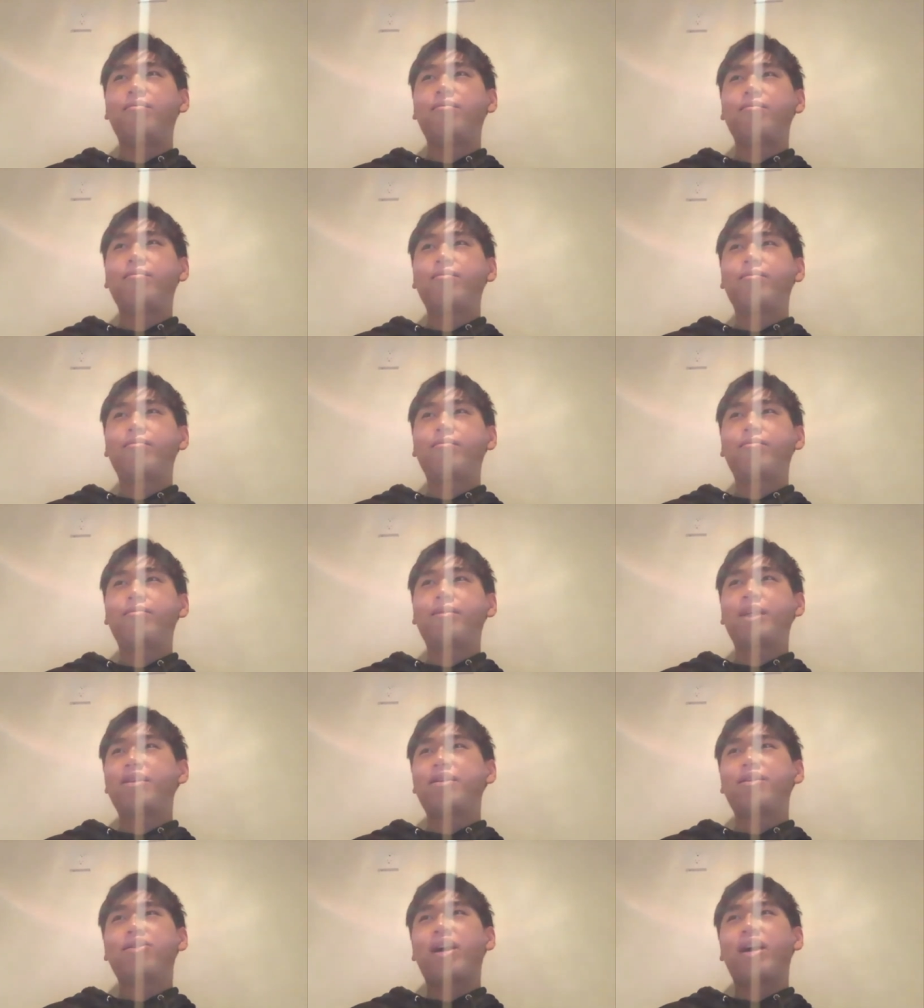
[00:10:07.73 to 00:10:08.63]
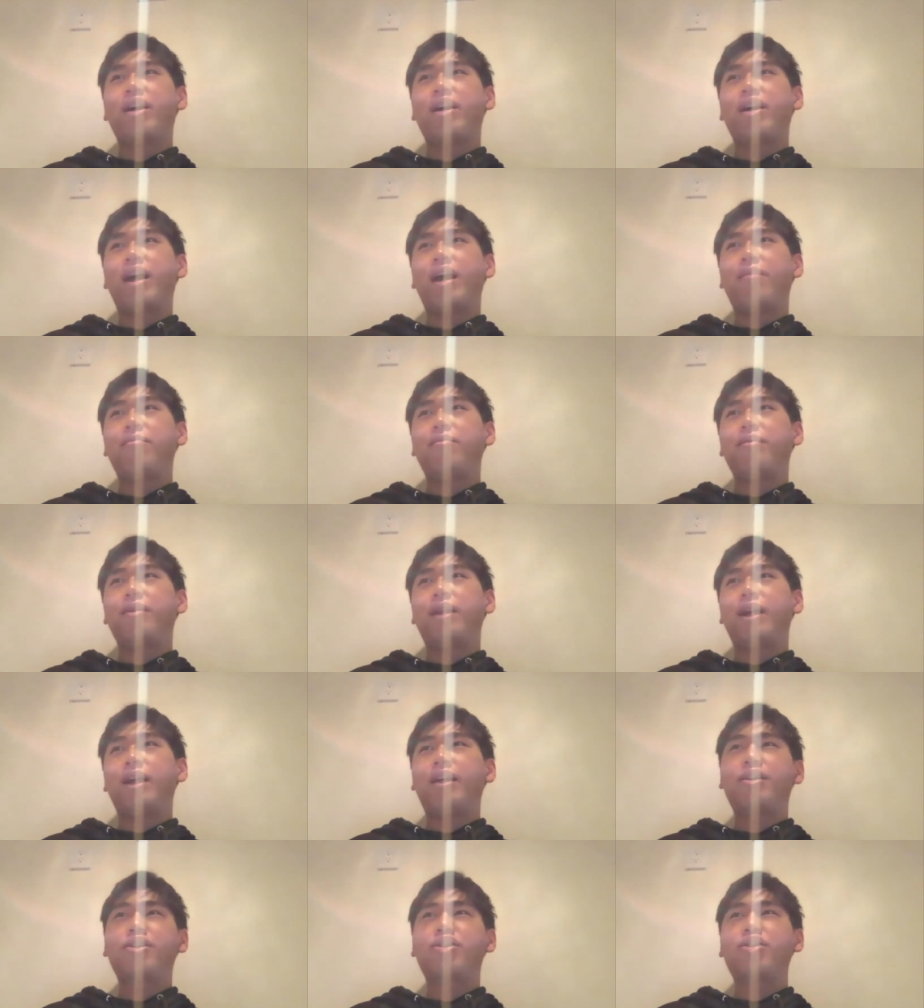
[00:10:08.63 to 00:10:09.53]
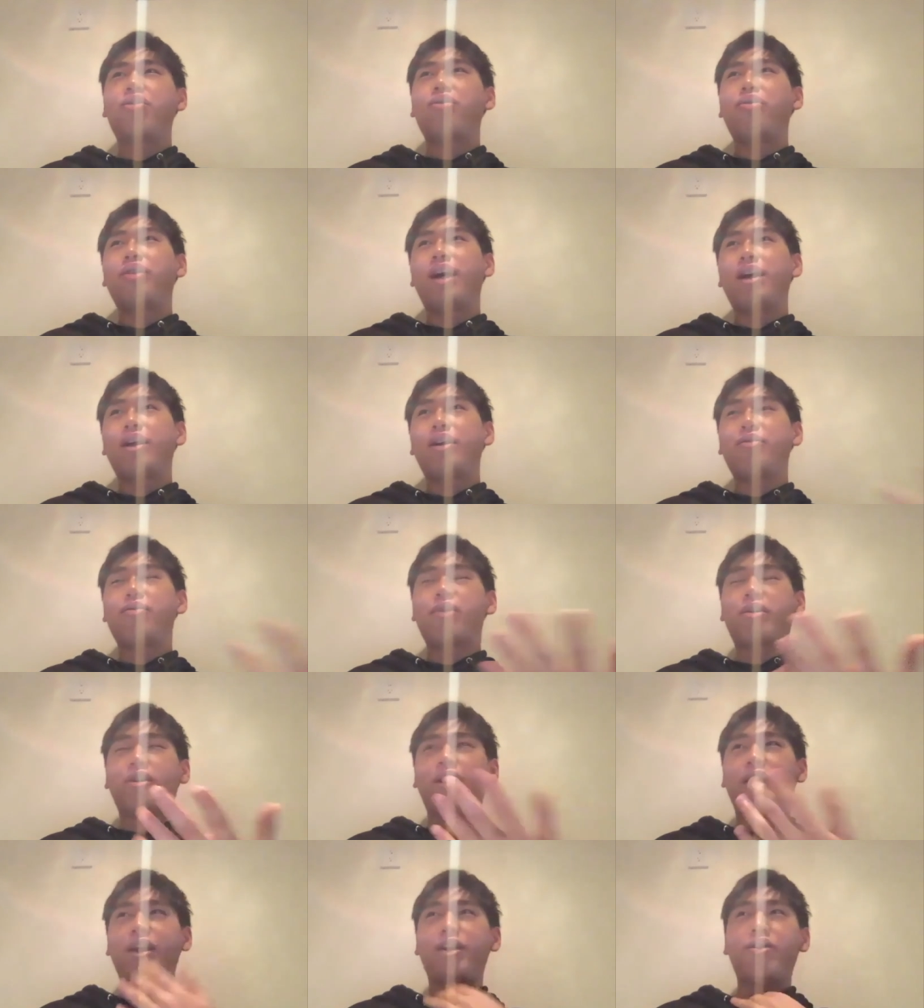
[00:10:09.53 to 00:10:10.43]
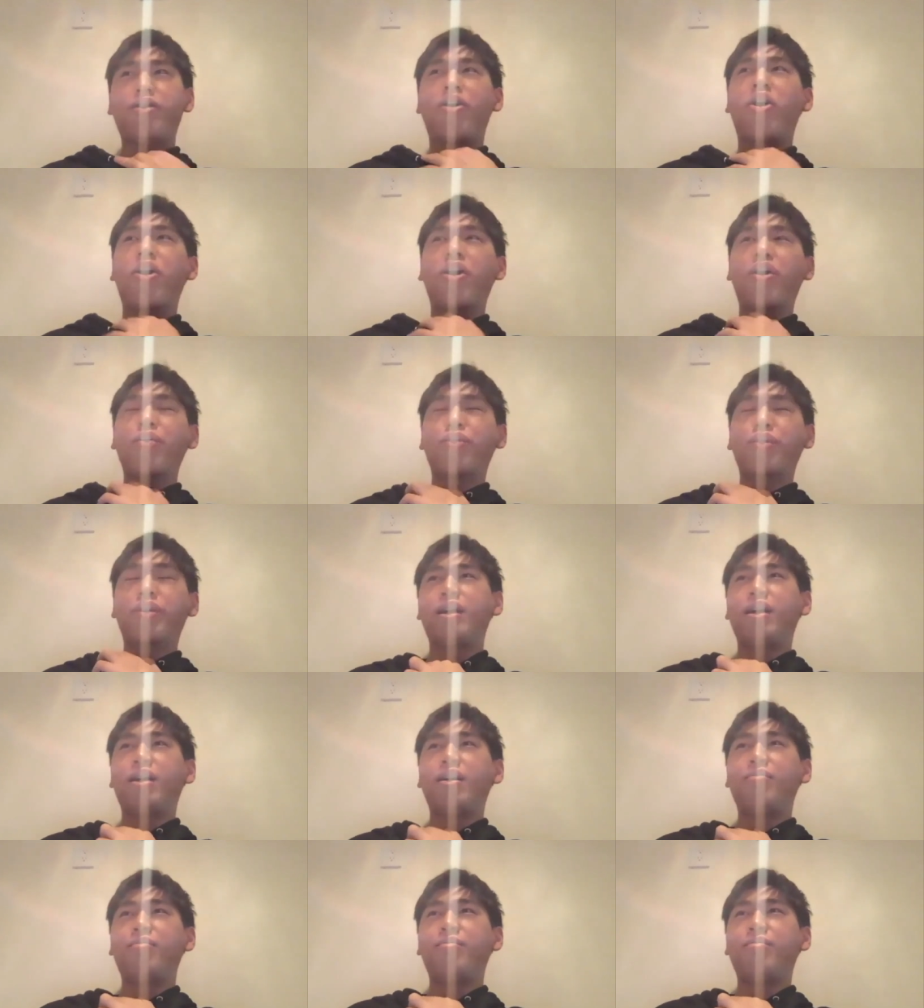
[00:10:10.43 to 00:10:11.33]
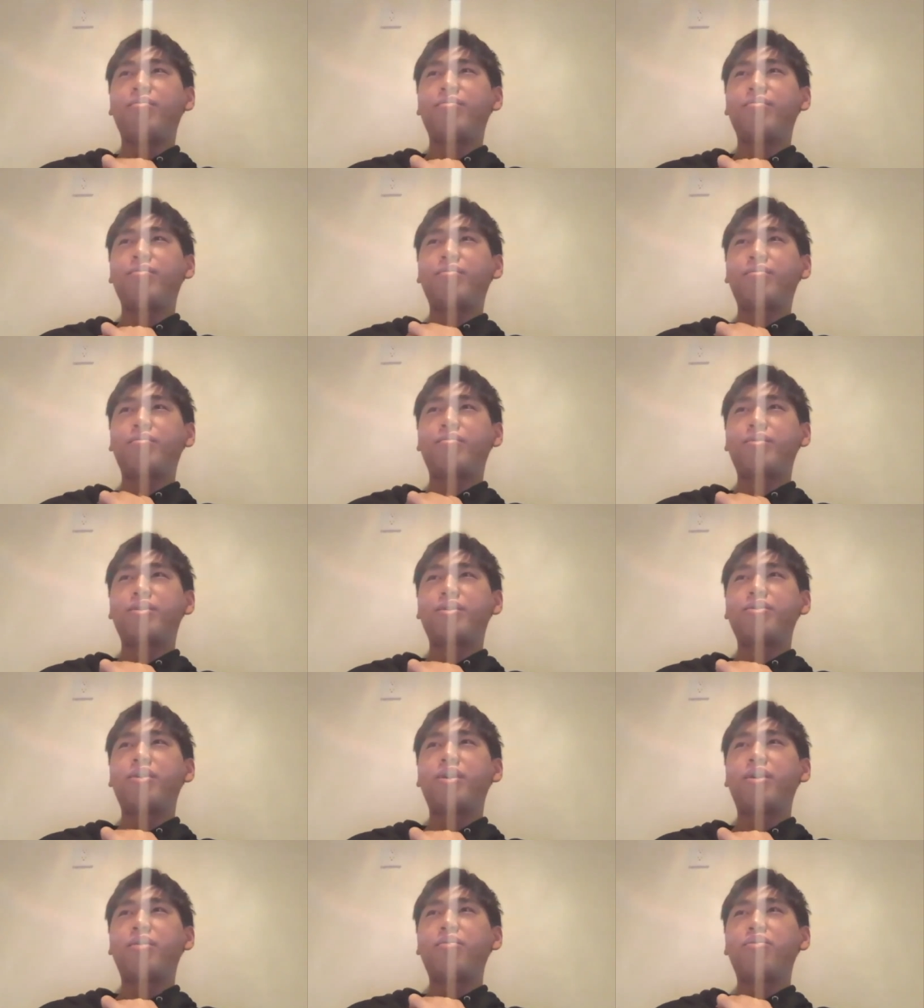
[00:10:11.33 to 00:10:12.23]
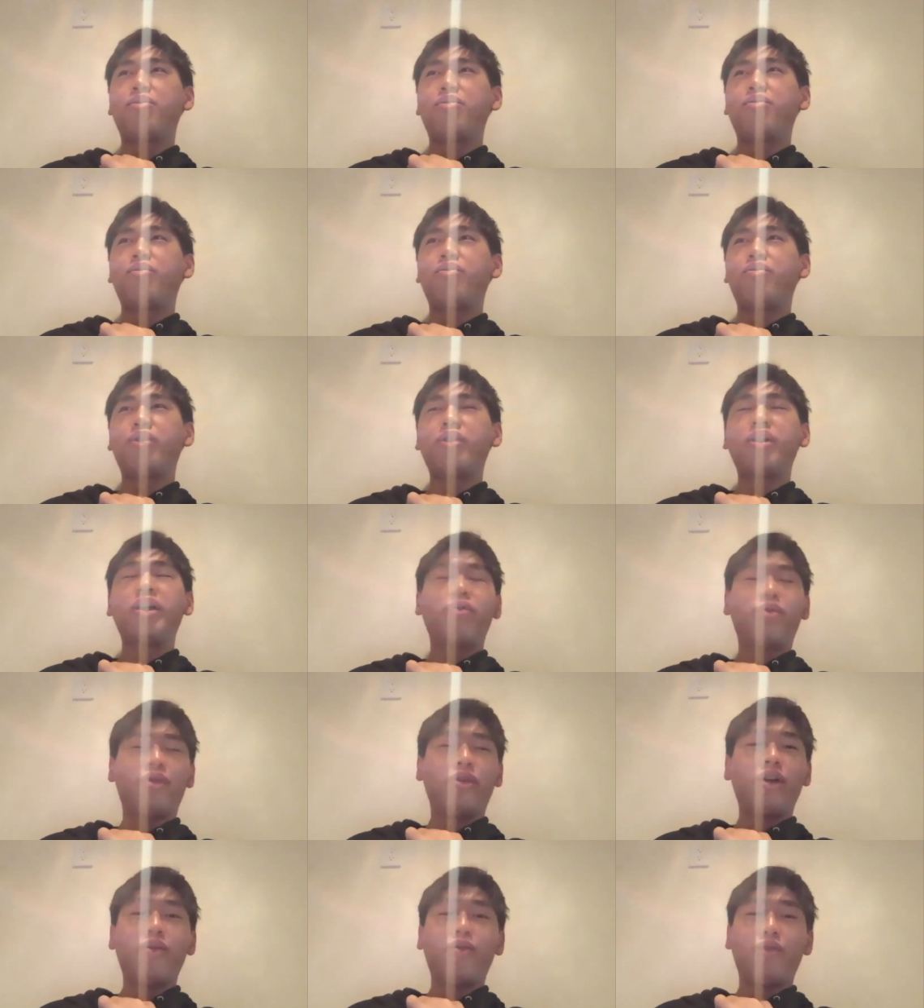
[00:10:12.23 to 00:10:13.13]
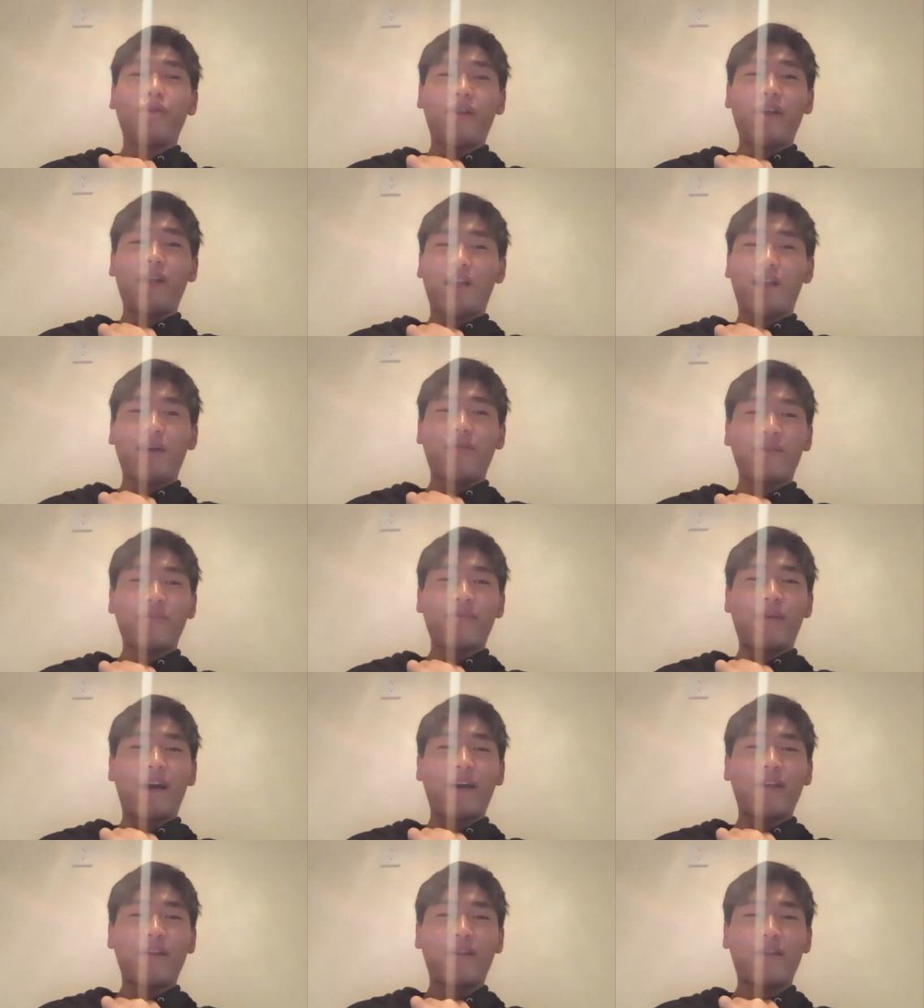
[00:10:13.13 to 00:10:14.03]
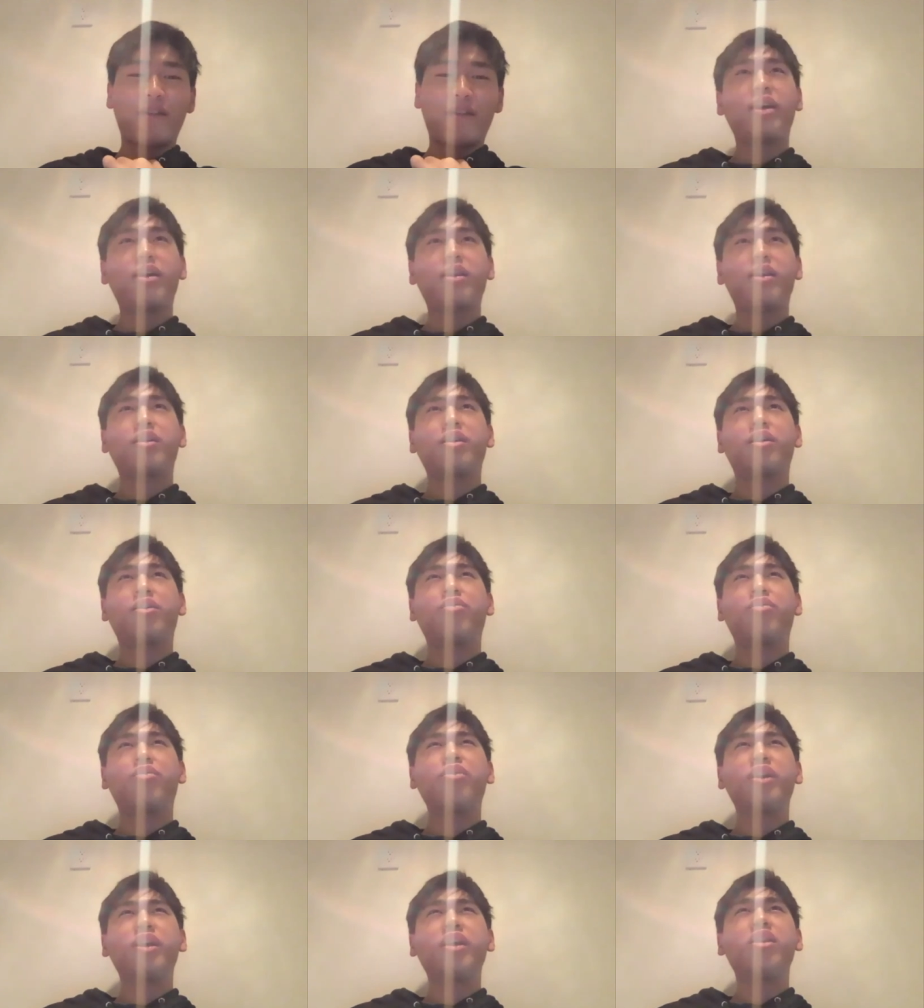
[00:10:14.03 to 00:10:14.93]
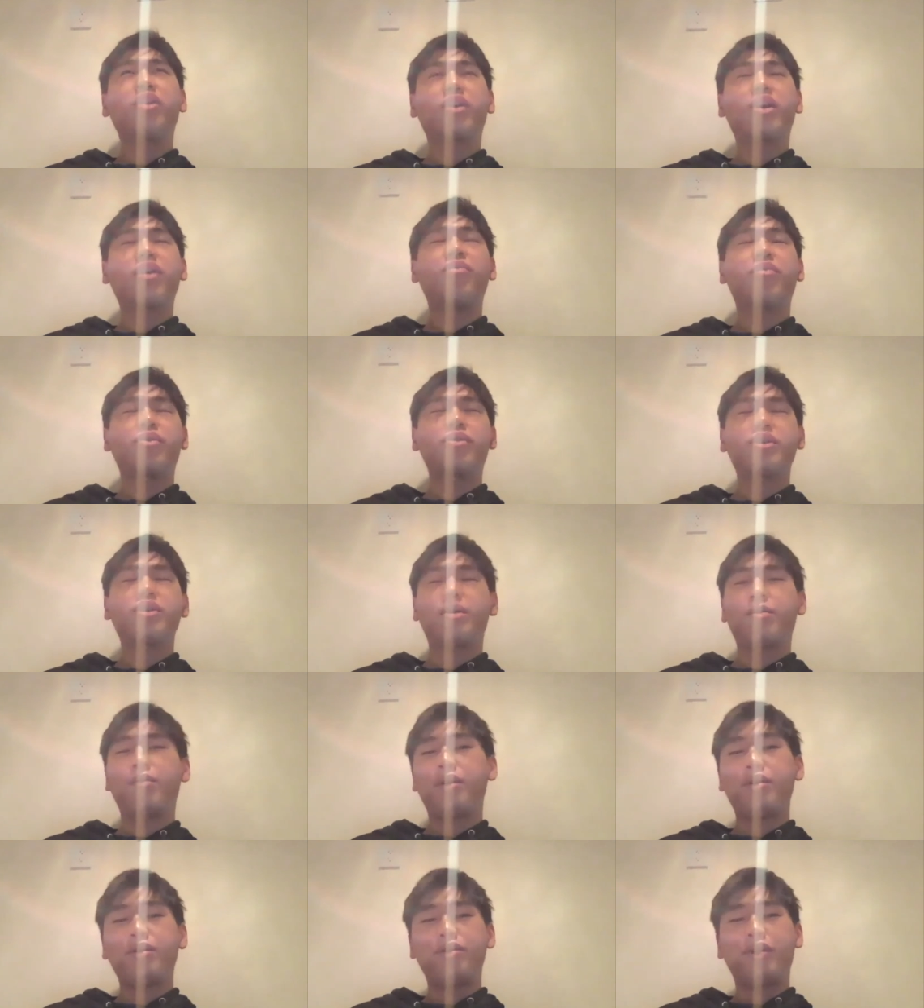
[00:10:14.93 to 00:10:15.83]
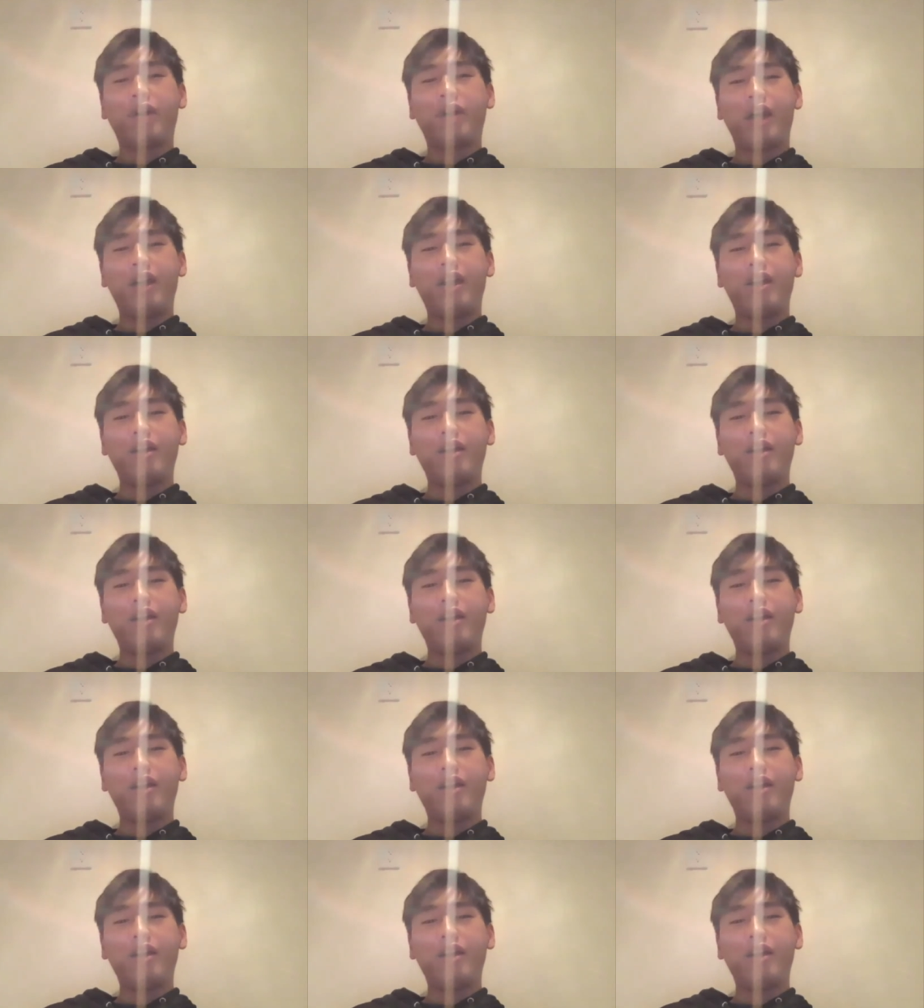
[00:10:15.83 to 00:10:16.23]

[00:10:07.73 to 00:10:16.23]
just try to like show that you are like you know hardworking student who really really really loves math they're really looking for someone who can